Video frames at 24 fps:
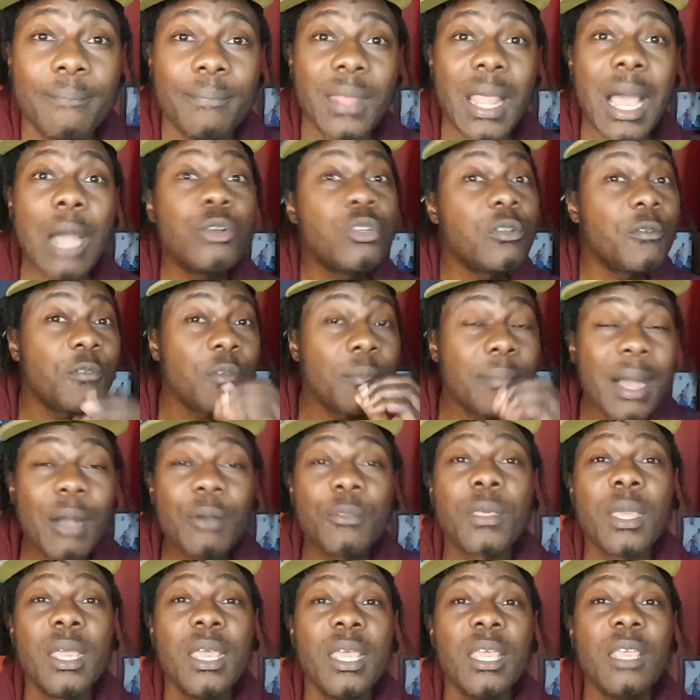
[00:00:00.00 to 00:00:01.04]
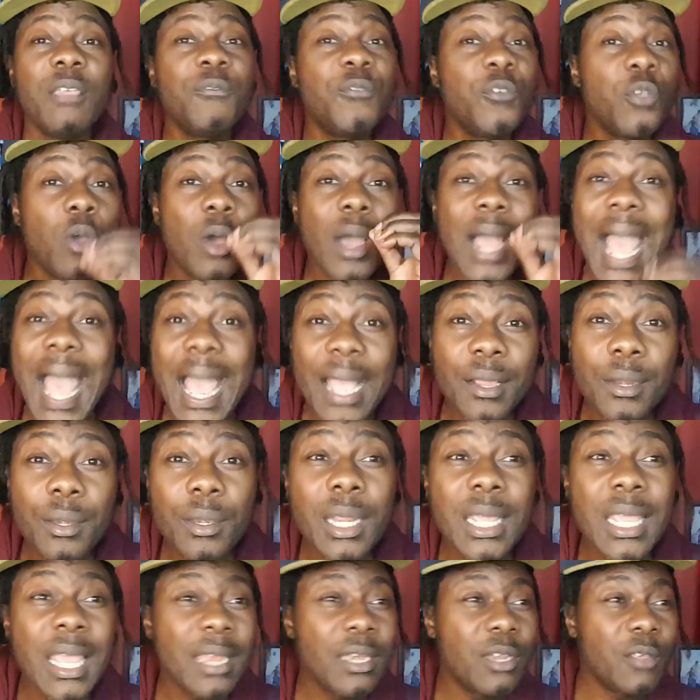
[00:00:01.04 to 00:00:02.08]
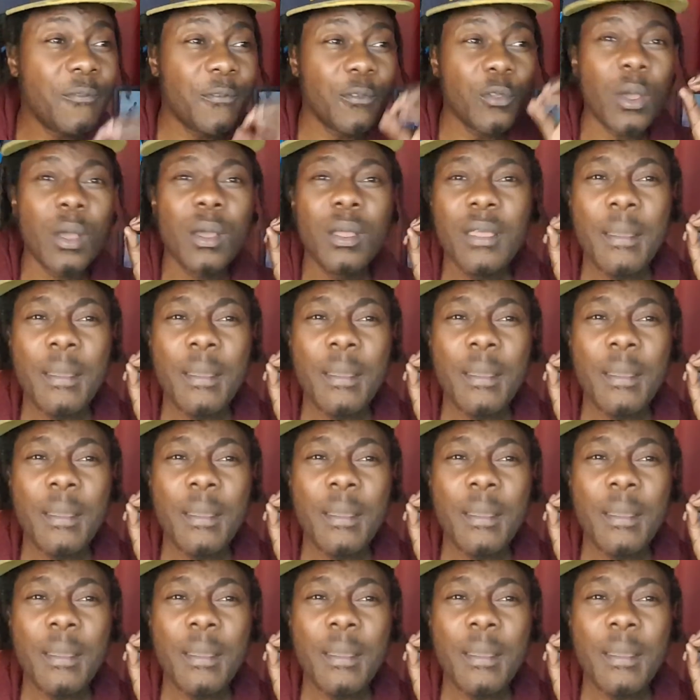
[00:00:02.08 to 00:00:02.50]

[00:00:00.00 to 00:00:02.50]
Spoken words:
Out of your mouth. If you're angry and if you're